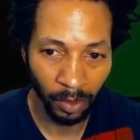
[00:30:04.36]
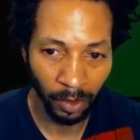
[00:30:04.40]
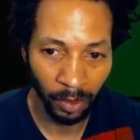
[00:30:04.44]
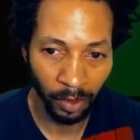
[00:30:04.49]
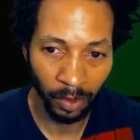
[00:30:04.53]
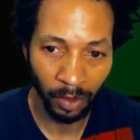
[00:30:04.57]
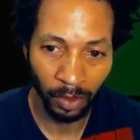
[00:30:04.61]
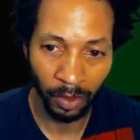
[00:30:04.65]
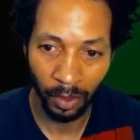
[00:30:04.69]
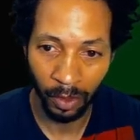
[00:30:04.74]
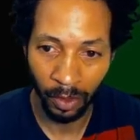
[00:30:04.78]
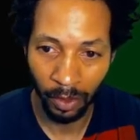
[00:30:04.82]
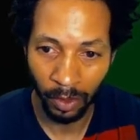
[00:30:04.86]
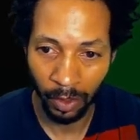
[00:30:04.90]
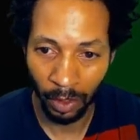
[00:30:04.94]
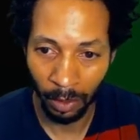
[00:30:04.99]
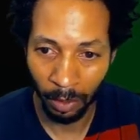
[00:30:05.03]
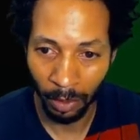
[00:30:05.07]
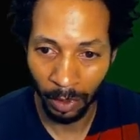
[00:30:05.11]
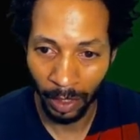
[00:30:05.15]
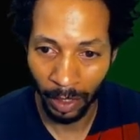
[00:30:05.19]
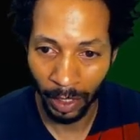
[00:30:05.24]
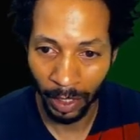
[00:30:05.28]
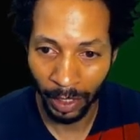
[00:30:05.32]
something
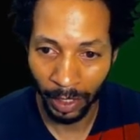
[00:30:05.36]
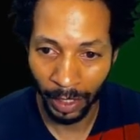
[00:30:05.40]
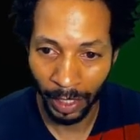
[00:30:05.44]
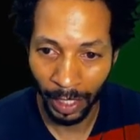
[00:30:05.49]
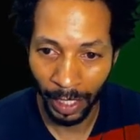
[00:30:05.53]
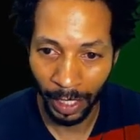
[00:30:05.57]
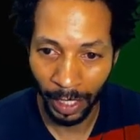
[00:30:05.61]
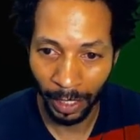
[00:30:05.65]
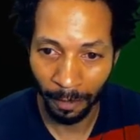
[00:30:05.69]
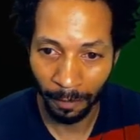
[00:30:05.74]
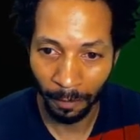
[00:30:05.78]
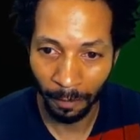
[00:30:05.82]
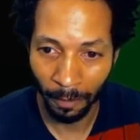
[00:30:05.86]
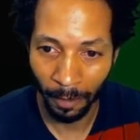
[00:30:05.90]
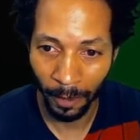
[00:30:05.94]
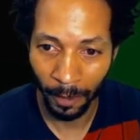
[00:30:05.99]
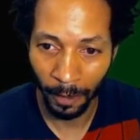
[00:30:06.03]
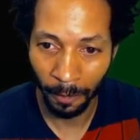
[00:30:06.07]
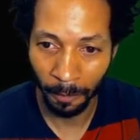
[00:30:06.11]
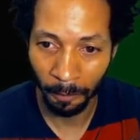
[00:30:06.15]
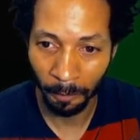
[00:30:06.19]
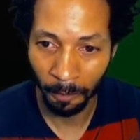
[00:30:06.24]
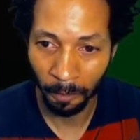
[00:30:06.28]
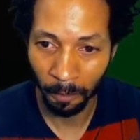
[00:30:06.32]
like that, right?
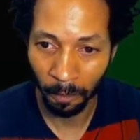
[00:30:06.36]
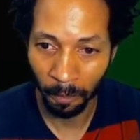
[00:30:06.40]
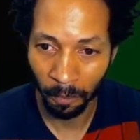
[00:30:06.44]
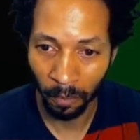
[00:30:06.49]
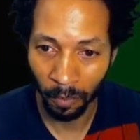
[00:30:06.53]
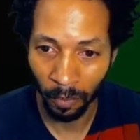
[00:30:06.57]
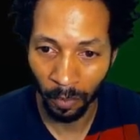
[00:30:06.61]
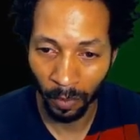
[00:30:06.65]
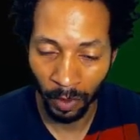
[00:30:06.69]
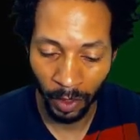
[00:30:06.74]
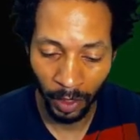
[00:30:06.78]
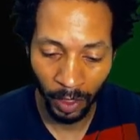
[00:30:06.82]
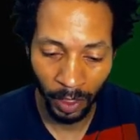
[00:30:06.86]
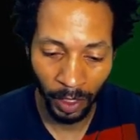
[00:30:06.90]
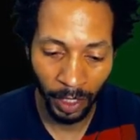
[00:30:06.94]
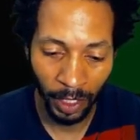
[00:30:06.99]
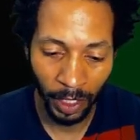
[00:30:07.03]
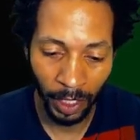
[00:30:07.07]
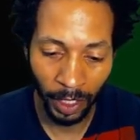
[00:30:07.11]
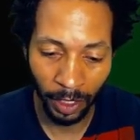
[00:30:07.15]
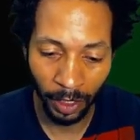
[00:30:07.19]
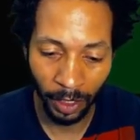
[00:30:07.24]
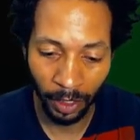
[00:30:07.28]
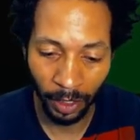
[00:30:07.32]
Hit
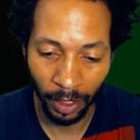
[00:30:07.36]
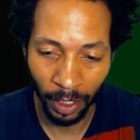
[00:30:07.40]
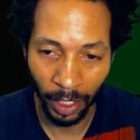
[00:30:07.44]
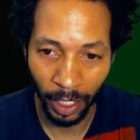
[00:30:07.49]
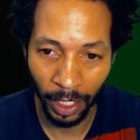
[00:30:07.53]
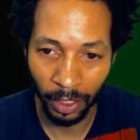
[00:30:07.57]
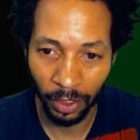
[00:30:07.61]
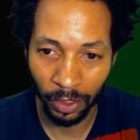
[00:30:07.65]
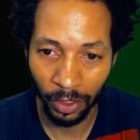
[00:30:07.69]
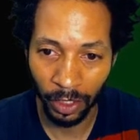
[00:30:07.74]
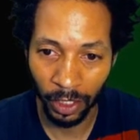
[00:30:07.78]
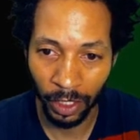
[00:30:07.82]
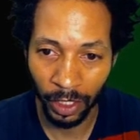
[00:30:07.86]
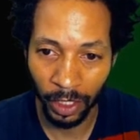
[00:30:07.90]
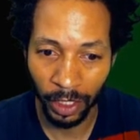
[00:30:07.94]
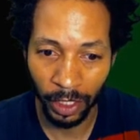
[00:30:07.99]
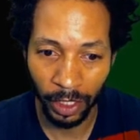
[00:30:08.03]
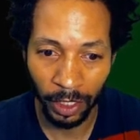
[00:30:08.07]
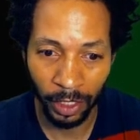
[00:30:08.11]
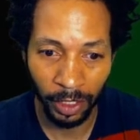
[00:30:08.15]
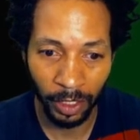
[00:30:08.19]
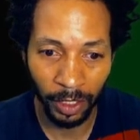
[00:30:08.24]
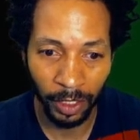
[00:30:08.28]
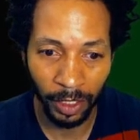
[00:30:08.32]
the enter key
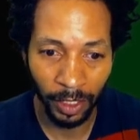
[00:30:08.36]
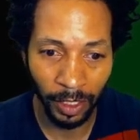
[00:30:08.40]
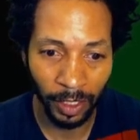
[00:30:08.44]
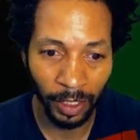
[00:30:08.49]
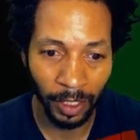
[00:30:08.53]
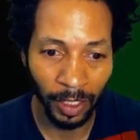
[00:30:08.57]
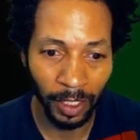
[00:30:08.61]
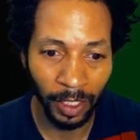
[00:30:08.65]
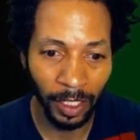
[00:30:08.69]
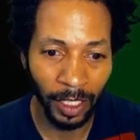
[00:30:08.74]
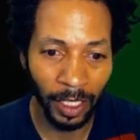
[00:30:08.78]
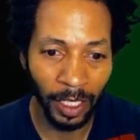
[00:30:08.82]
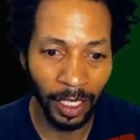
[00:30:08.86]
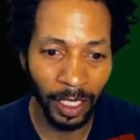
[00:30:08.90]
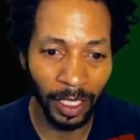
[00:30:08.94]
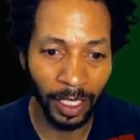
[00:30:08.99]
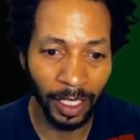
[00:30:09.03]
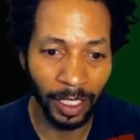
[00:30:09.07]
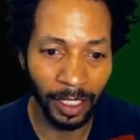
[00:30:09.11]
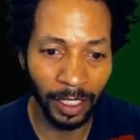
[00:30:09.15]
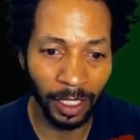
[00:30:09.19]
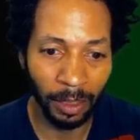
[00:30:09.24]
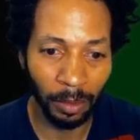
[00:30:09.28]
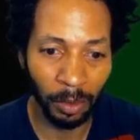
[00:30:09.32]
and then
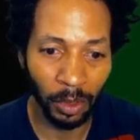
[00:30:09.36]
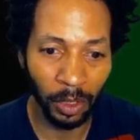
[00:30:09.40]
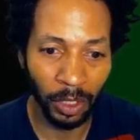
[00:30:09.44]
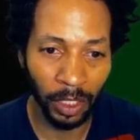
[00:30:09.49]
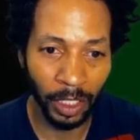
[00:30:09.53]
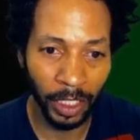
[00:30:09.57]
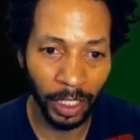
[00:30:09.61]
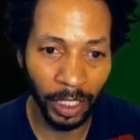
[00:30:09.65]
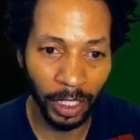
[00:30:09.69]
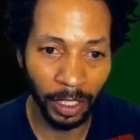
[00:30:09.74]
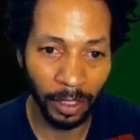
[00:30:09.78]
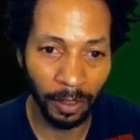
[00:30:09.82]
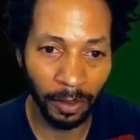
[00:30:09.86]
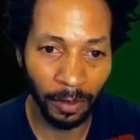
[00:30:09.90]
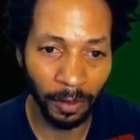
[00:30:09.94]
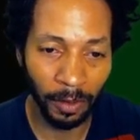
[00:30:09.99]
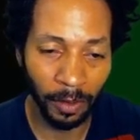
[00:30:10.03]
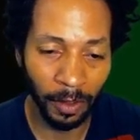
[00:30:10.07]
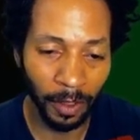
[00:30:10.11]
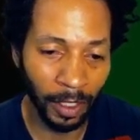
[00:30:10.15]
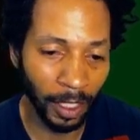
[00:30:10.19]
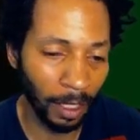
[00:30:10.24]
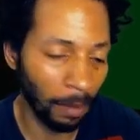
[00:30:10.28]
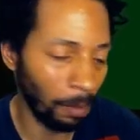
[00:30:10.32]
double click it, and
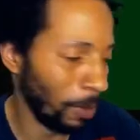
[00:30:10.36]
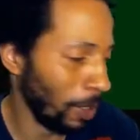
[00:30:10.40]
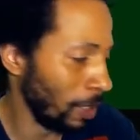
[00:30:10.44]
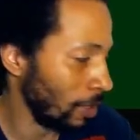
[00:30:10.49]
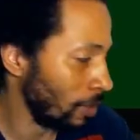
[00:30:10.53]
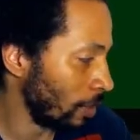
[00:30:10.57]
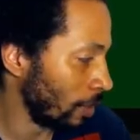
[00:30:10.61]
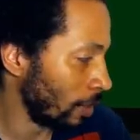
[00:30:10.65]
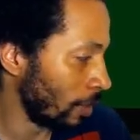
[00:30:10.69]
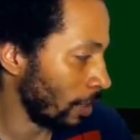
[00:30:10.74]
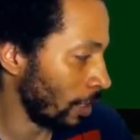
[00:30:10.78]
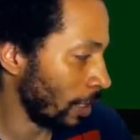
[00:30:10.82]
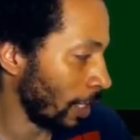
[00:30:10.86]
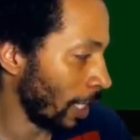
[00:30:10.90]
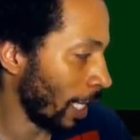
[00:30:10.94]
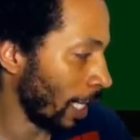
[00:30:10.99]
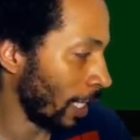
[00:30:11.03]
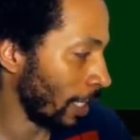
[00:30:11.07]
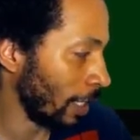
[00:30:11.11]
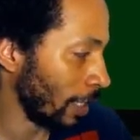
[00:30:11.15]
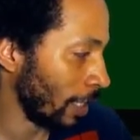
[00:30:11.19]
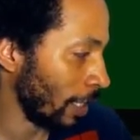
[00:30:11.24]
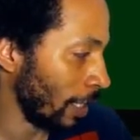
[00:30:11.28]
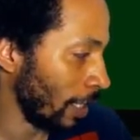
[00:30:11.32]
that basically
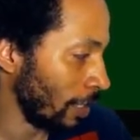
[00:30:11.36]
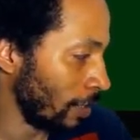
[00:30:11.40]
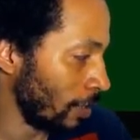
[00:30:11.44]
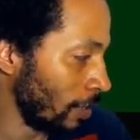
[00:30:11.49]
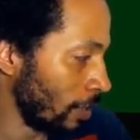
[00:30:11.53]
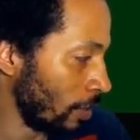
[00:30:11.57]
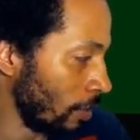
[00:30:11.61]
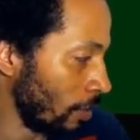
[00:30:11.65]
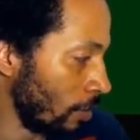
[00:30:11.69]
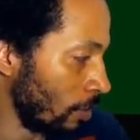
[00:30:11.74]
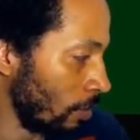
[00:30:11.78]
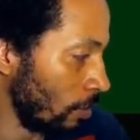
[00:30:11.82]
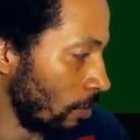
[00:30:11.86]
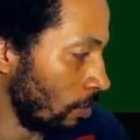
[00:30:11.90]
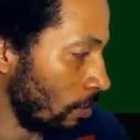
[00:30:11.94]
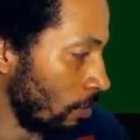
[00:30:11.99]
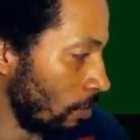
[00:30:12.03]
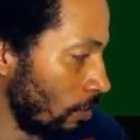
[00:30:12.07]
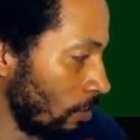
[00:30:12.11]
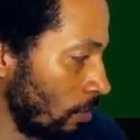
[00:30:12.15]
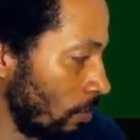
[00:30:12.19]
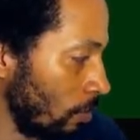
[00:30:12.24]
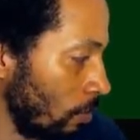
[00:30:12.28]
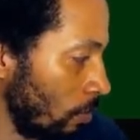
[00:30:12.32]
allocates it
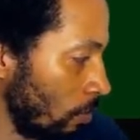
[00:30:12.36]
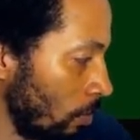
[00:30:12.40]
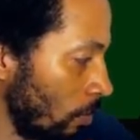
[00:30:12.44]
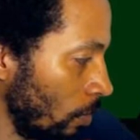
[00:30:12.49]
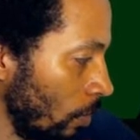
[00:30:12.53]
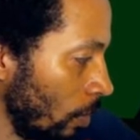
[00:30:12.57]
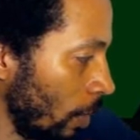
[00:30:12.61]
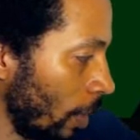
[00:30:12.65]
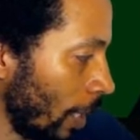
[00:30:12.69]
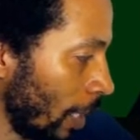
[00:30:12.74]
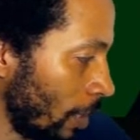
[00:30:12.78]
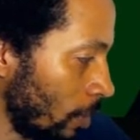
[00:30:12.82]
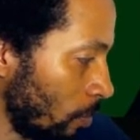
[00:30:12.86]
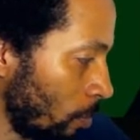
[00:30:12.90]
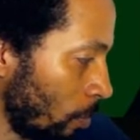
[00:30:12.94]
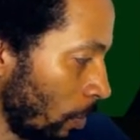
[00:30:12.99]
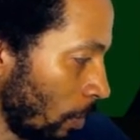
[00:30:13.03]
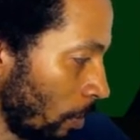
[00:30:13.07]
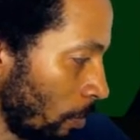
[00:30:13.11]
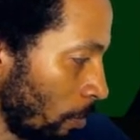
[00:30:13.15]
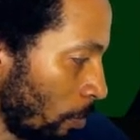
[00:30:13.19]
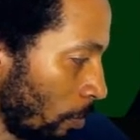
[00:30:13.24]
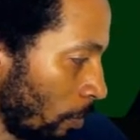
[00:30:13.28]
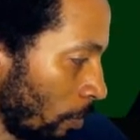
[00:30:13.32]
as being
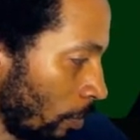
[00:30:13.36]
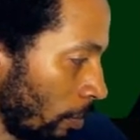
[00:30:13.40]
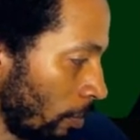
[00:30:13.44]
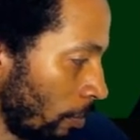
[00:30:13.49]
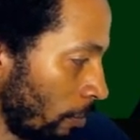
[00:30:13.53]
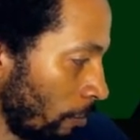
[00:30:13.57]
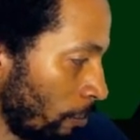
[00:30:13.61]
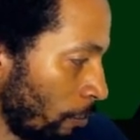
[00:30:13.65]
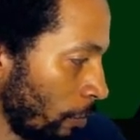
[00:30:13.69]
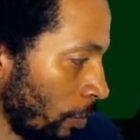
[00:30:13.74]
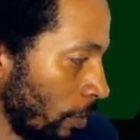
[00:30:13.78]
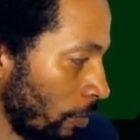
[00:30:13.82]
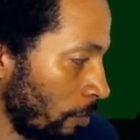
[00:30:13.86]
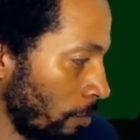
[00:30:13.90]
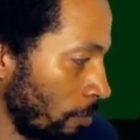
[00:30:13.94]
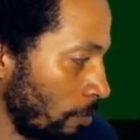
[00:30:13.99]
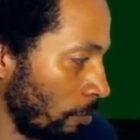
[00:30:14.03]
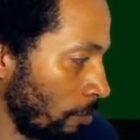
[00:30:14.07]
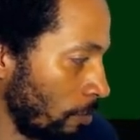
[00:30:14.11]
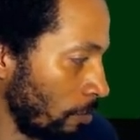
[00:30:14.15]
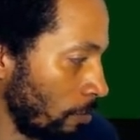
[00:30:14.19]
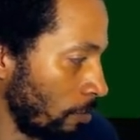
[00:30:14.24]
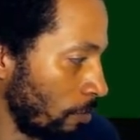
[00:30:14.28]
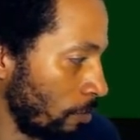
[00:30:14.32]
part of the Freedom
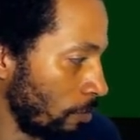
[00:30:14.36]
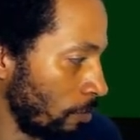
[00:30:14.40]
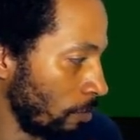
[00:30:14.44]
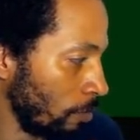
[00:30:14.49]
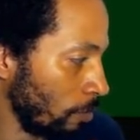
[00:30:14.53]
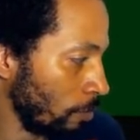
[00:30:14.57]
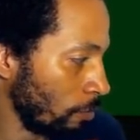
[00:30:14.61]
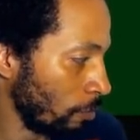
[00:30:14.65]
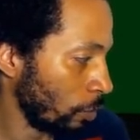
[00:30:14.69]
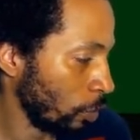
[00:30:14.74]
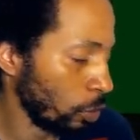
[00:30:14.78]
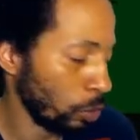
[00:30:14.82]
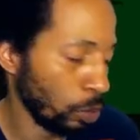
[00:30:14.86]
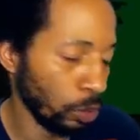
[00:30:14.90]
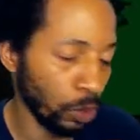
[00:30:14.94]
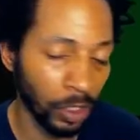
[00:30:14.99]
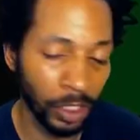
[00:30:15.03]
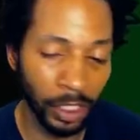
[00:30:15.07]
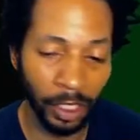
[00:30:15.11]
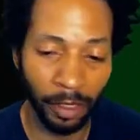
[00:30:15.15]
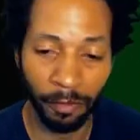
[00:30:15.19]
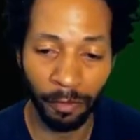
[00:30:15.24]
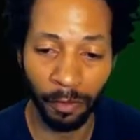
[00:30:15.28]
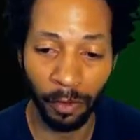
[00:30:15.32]
virtual set
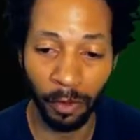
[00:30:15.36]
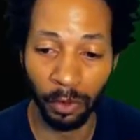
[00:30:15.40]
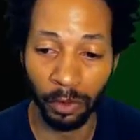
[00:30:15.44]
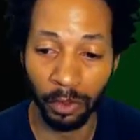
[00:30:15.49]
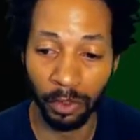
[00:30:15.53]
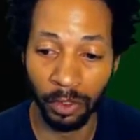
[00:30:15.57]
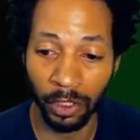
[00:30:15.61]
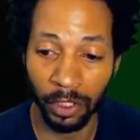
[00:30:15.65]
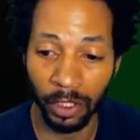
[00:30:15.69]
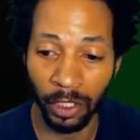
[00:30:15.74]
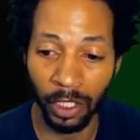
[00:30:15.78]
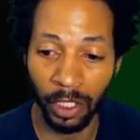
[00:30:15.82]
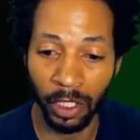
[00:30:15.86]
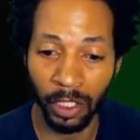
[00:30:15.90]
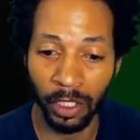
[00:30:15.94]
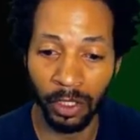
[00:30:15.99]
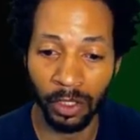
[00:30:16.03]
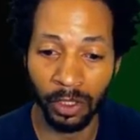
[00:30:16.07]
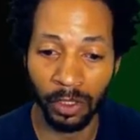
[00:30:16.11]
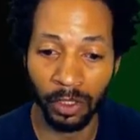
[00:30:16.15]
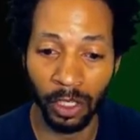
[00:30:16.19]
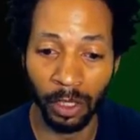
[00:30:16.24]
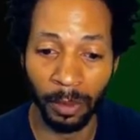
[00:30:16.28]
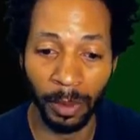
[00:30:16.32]
folders.
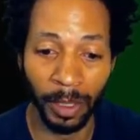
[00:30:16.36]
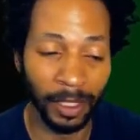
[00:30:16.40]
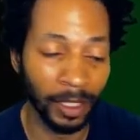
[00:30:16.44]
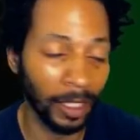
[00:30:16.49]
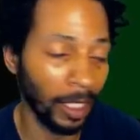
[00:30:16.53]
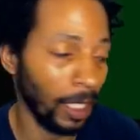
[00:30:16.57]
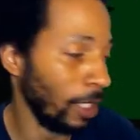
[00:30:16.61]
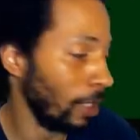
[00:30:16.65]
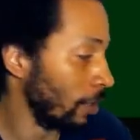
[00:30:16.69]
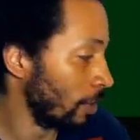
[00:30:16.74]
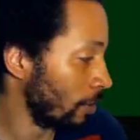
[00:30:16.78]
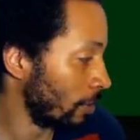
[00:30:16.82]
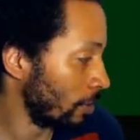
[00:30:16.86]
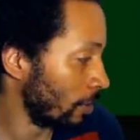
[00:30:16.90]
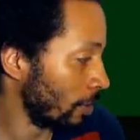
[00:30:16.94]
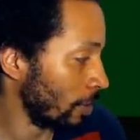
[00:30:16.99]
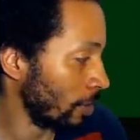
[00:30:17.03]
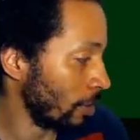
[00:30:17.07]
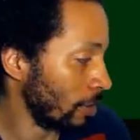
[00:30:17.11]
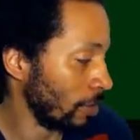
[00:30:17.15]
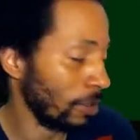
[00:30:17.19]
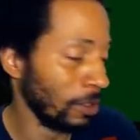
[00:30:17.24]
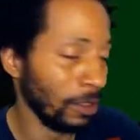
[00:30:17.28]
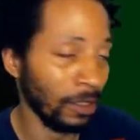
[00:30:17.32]
Sorry about that. This thing
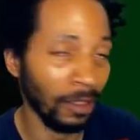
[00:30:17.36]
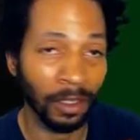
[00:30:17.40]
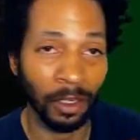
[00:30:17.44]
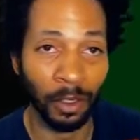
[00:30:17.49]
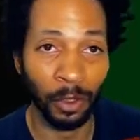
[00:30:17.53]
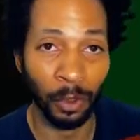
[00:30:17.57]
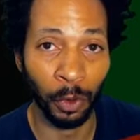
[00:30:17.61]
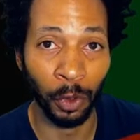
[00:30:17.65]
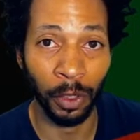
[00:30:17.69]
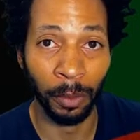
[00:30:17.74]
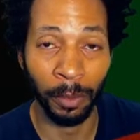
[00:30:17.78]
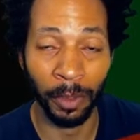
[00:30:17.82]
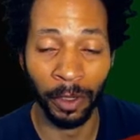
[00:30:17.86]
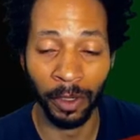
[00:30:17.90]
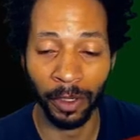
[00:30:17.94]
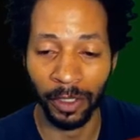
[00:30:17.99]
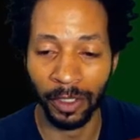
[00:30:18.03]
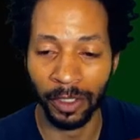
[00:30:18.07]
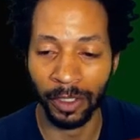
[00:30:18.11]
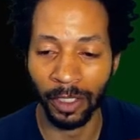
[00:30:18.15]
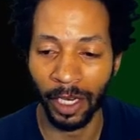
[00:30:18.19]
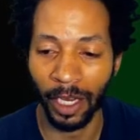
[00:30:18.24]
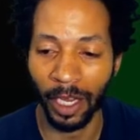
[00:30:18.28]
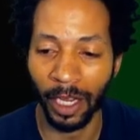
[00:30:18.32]
is annoying me on the
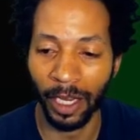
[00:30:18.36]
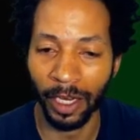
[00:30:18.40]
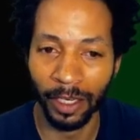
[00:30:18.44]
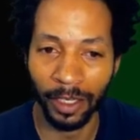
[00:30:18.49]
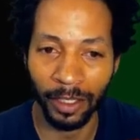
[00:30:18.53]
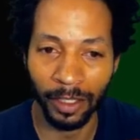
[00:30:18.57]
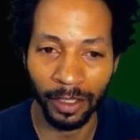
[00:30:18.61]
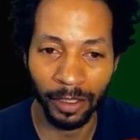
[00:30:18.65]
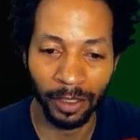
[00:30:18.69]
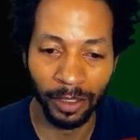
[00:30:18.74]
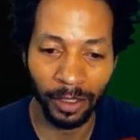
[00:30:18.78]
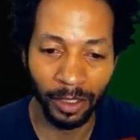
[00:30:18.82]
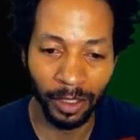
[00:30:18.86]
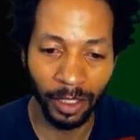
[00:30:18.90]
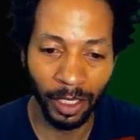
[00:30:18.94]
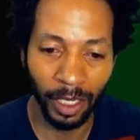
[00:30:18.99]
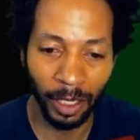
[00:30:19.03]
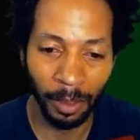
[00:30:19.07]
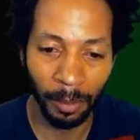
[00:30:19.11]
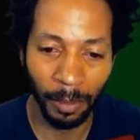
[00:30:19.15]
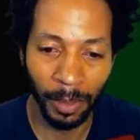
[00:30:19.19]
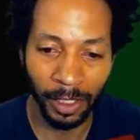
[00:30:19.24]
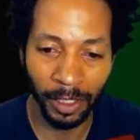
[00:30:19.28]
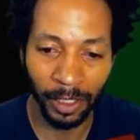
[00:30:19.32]
side, kind of
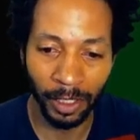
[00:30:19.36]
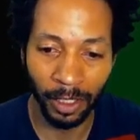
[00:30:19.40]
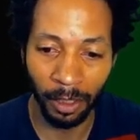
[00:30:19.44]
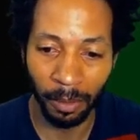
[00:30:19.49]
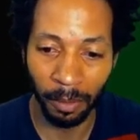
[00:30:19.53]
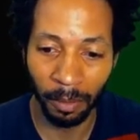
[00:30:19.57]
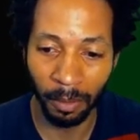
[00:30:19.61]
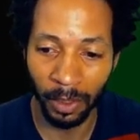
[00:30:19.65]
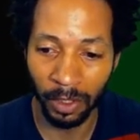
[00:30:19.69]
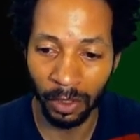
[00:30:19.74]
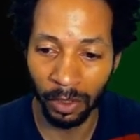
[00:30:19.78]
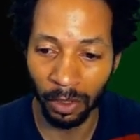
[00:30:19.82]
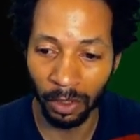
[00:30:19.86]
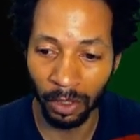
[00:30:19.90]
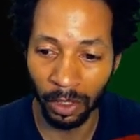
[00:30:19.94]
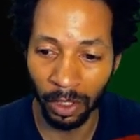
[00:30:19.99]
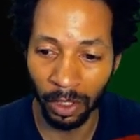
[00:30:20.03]
messing up, but it's all good.